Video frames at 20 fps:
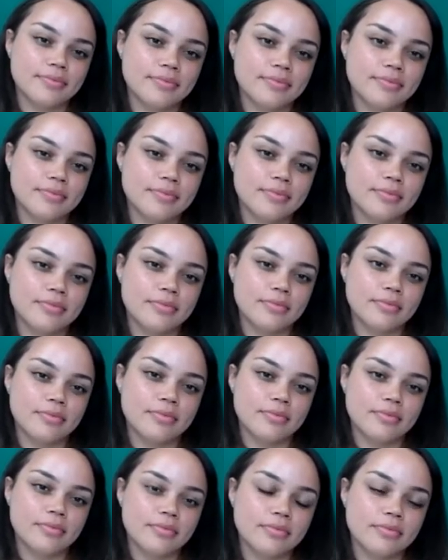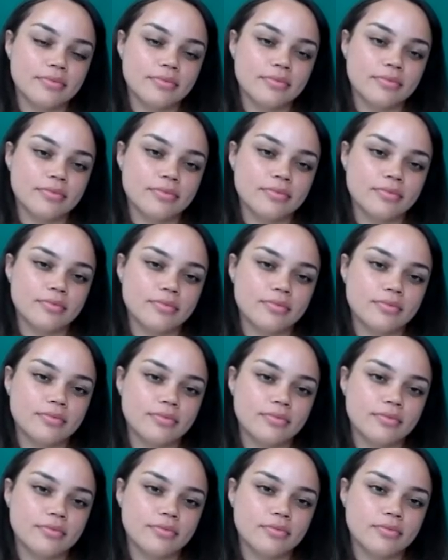
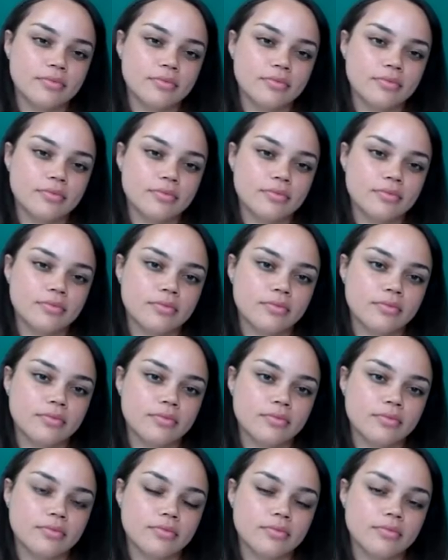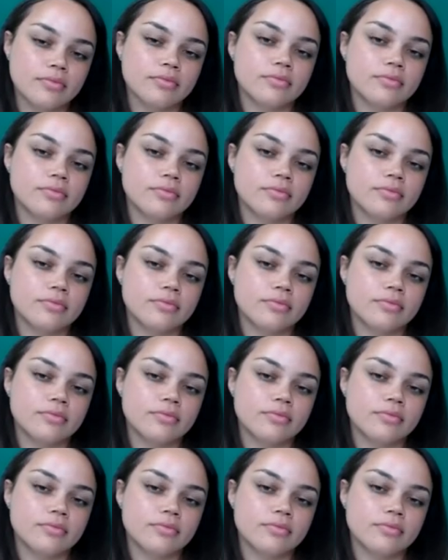This person isn't speaking.